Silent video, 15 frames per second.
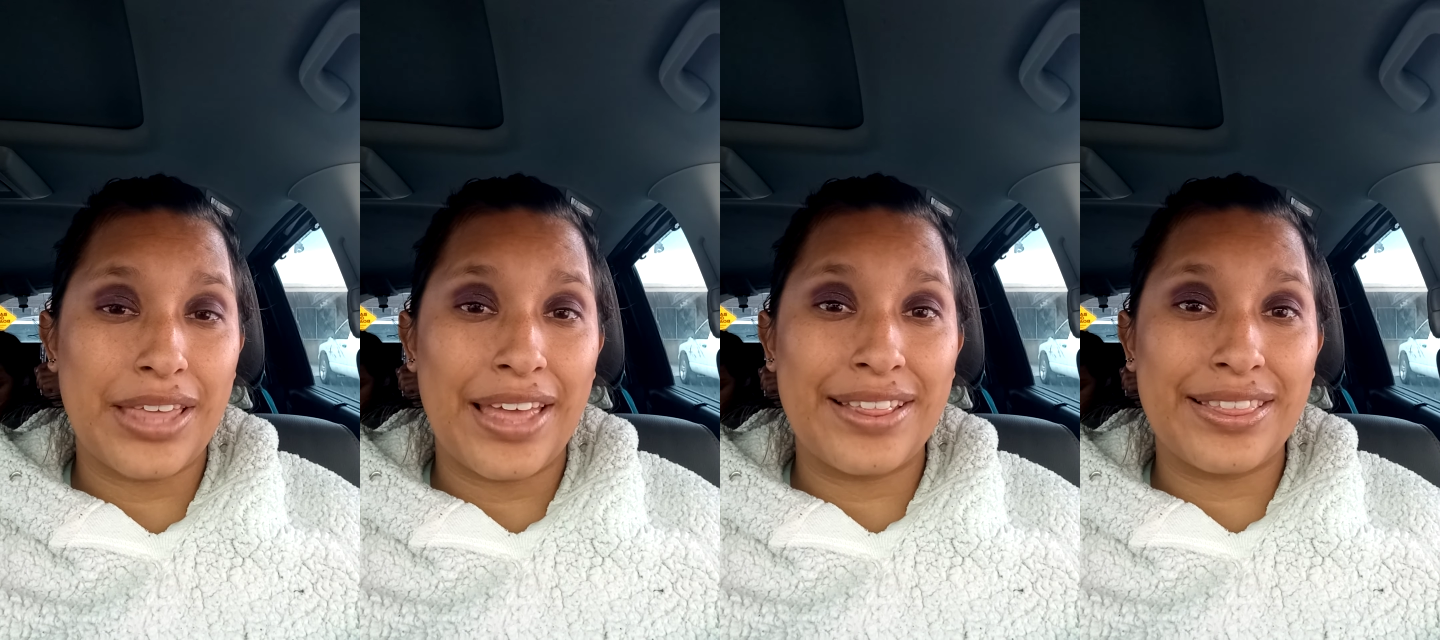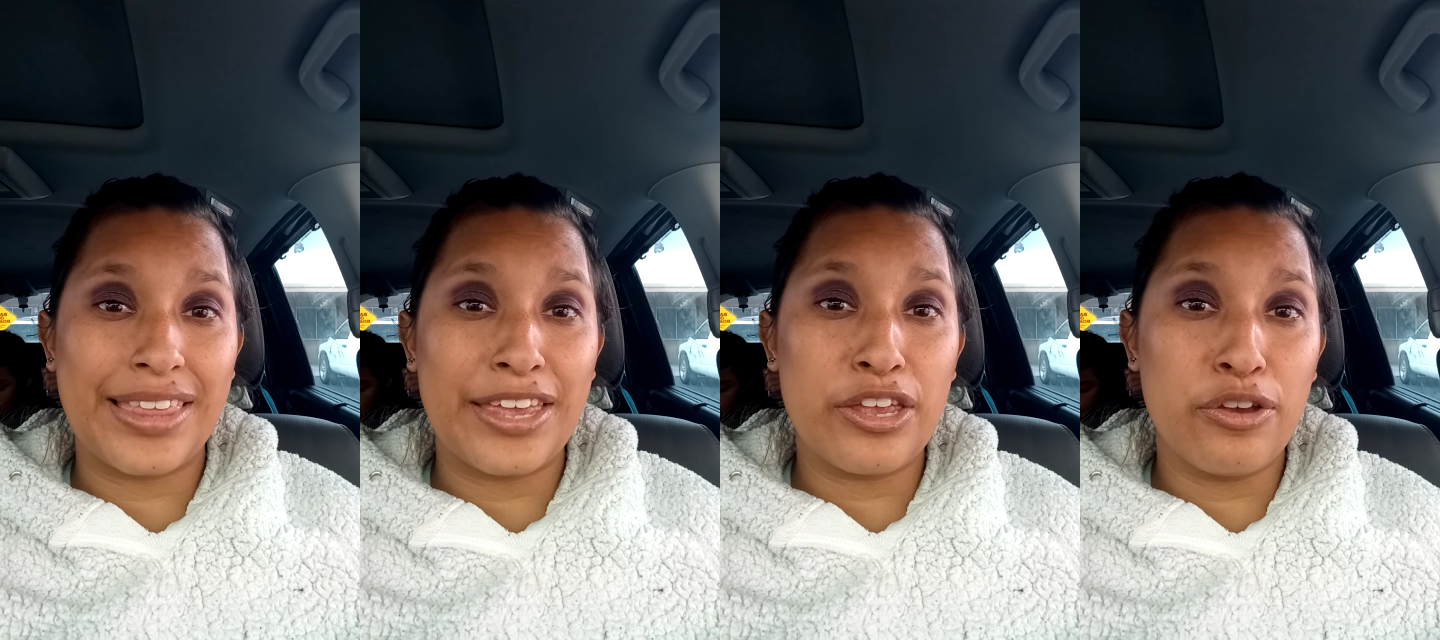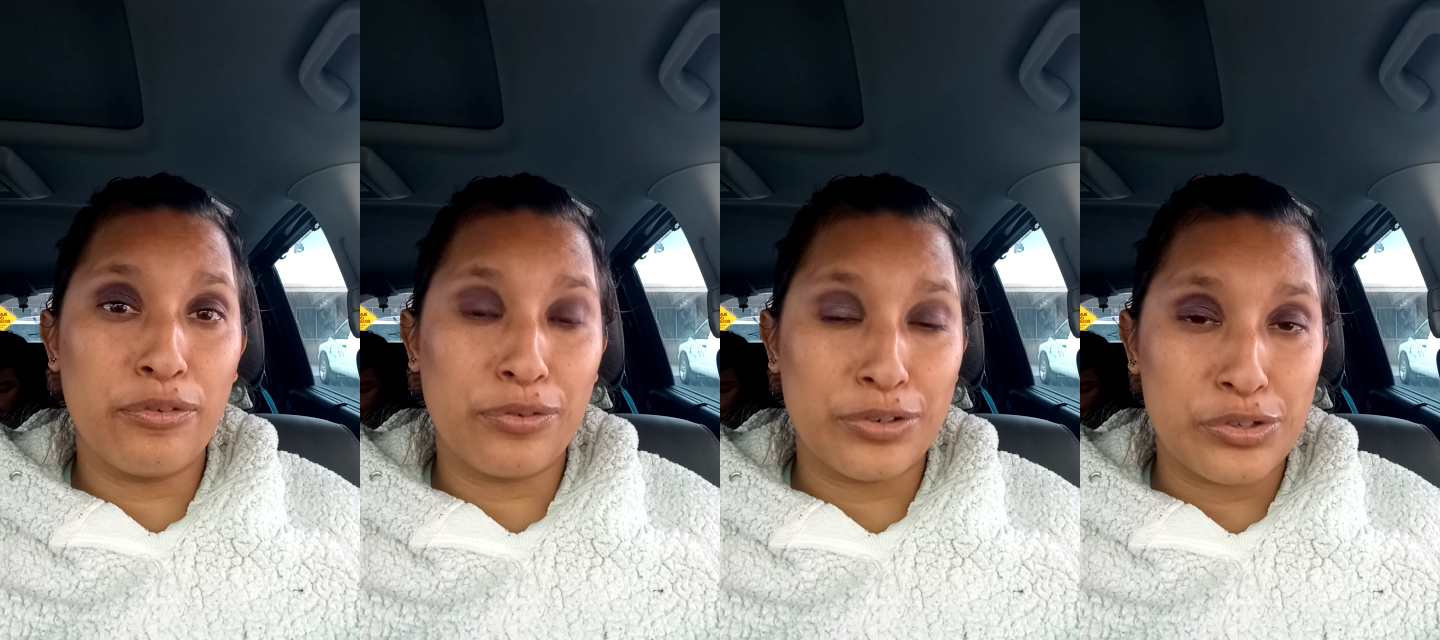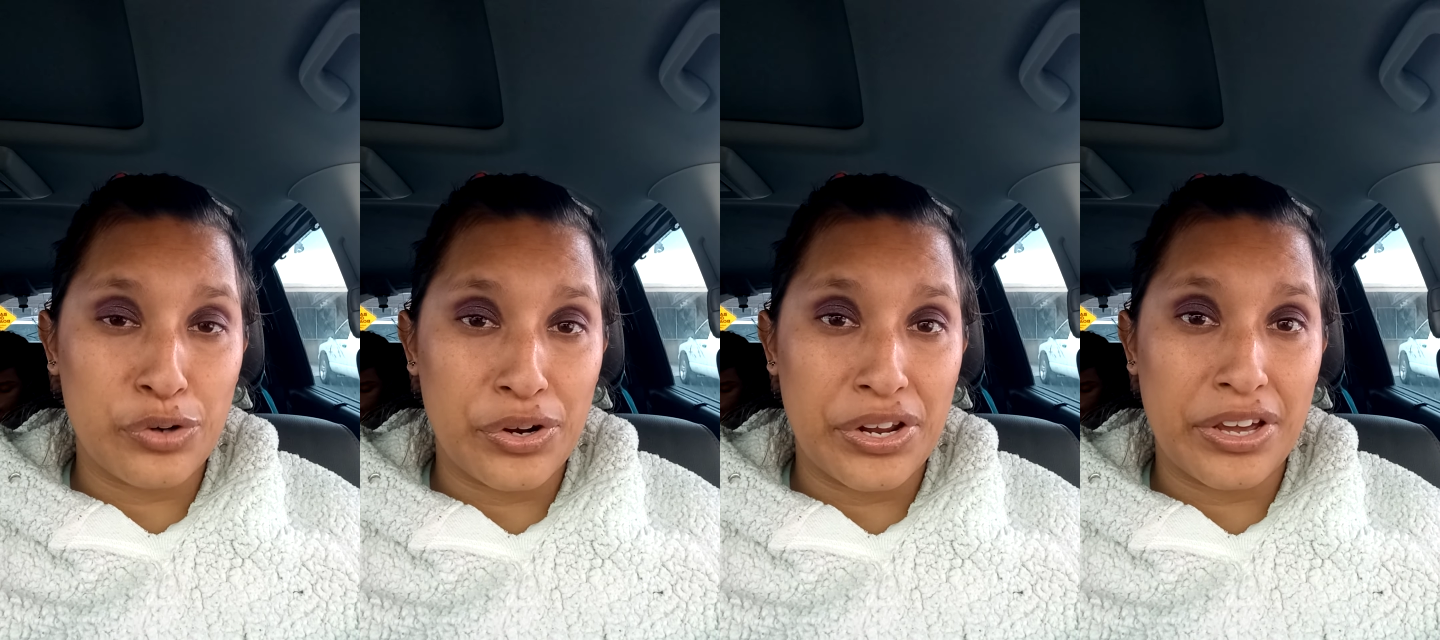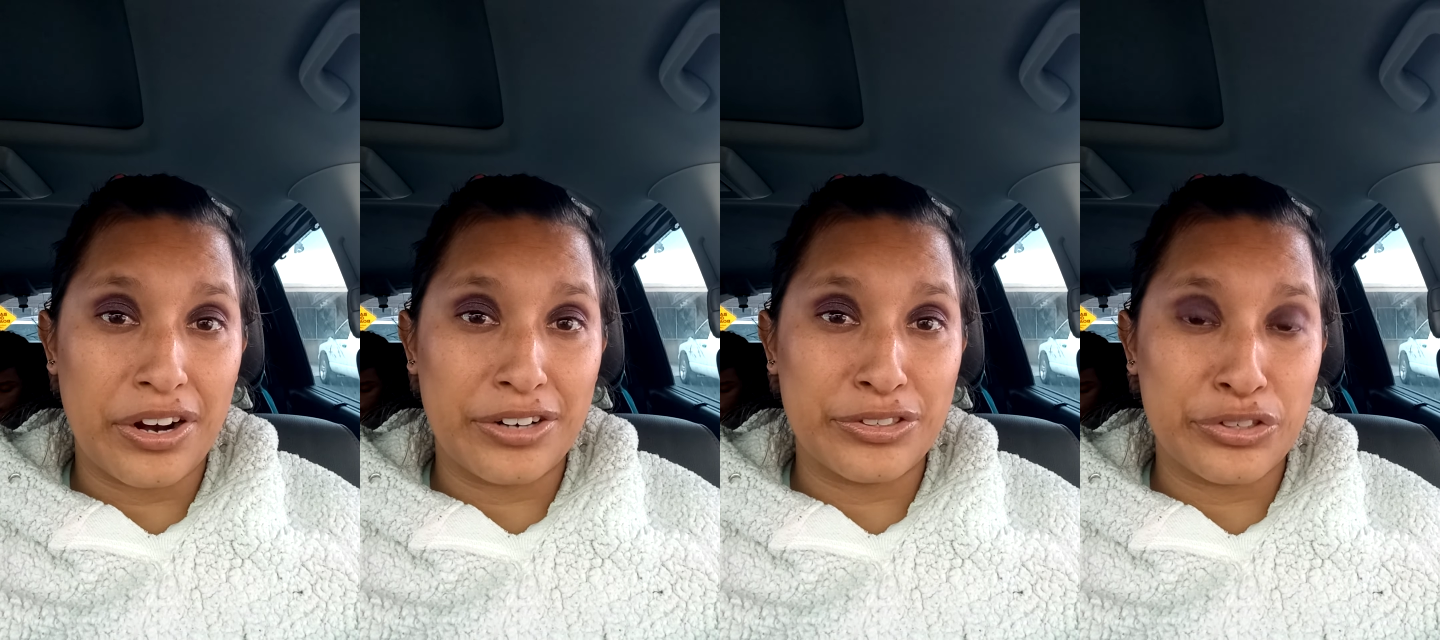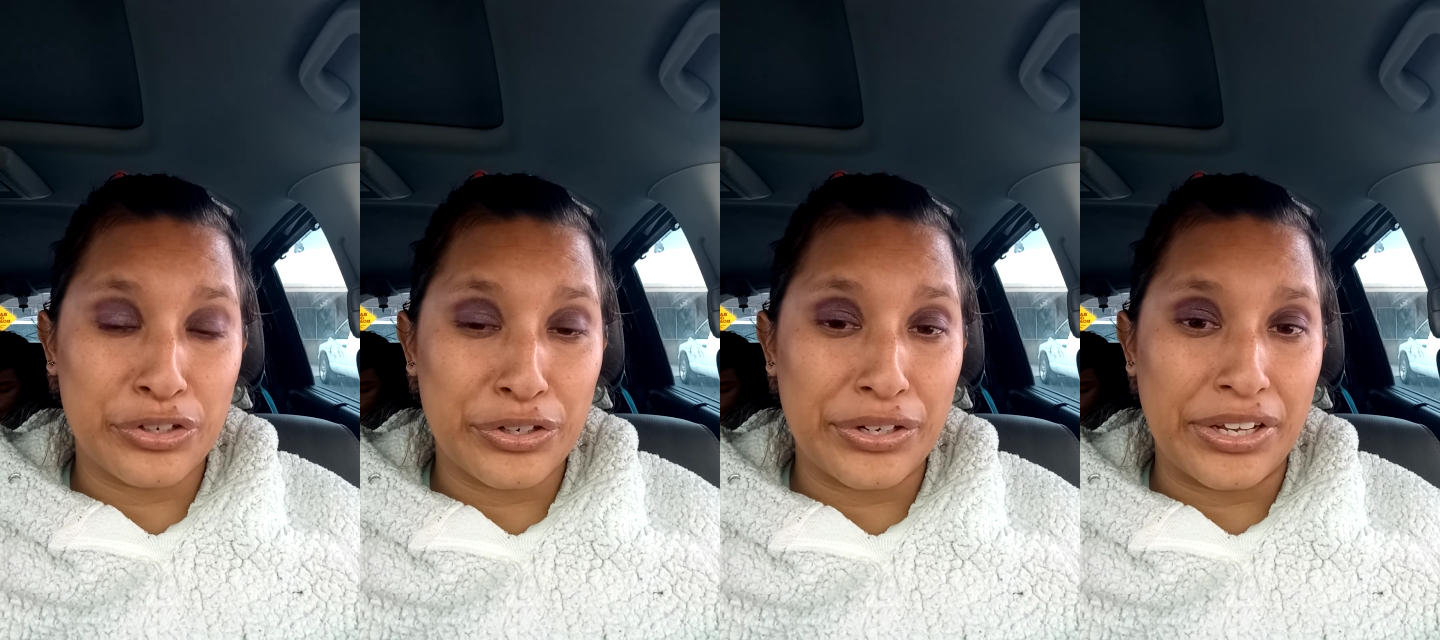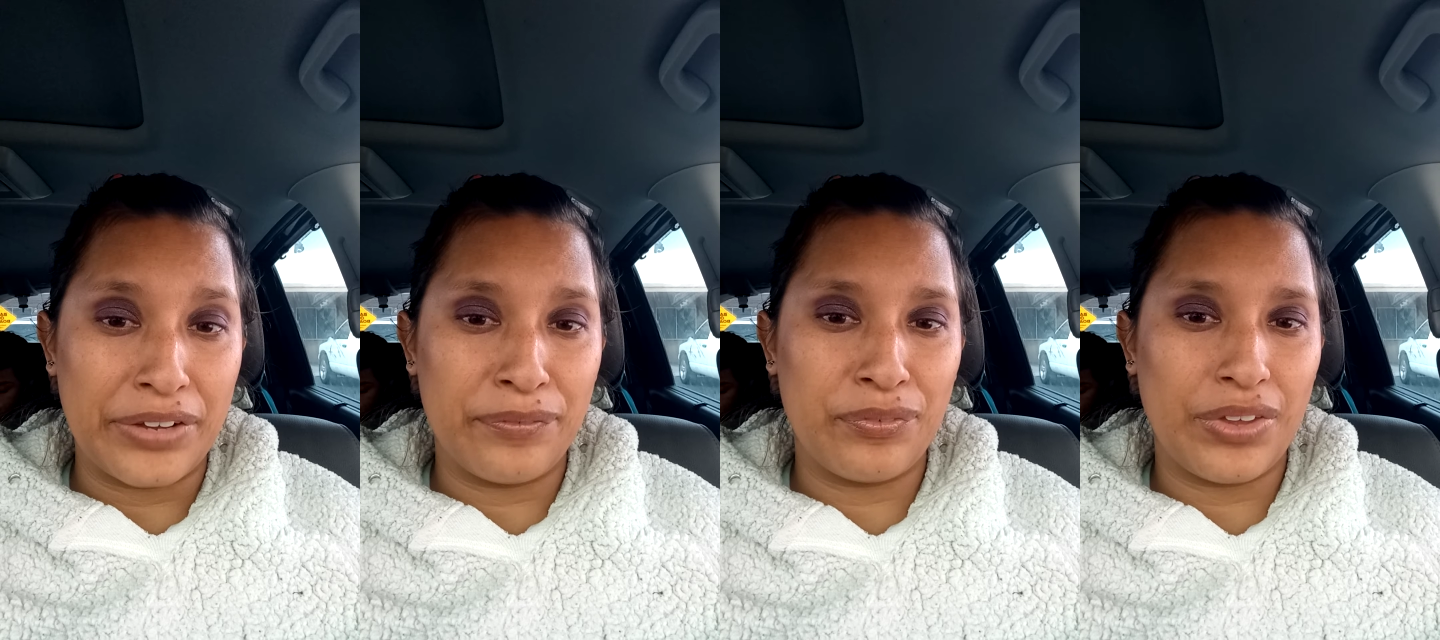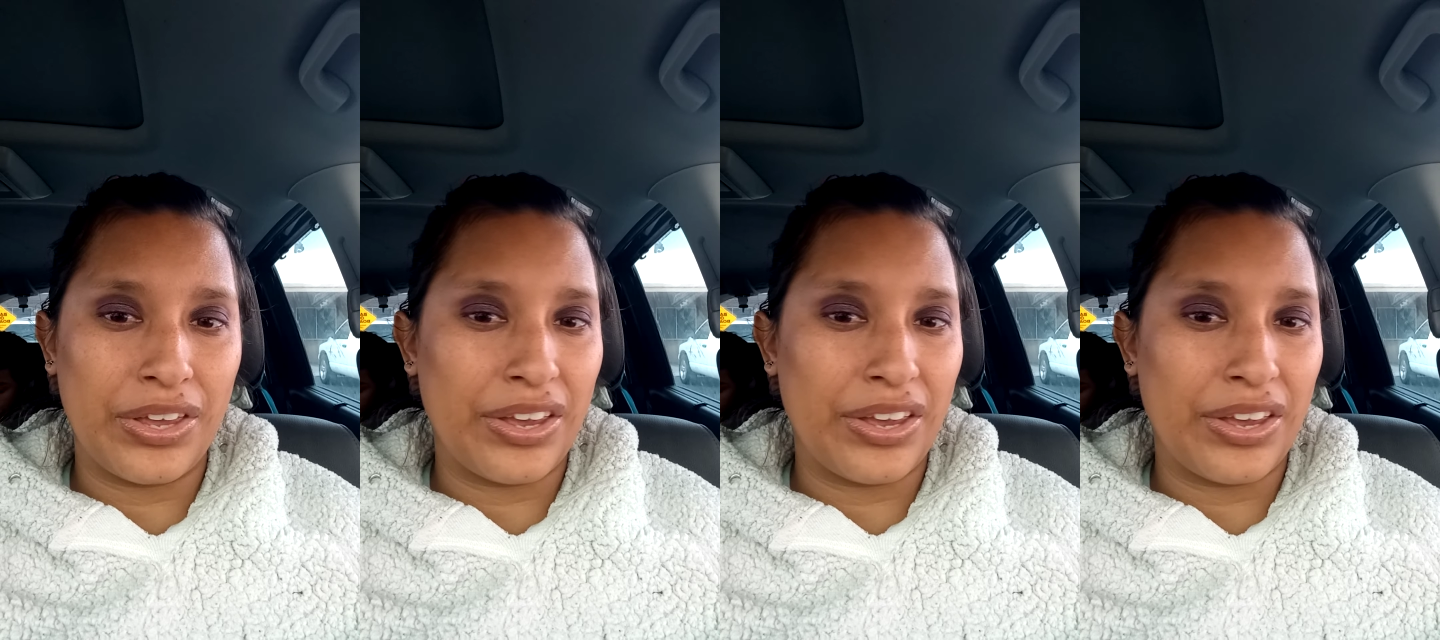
And thank you for joining our journey.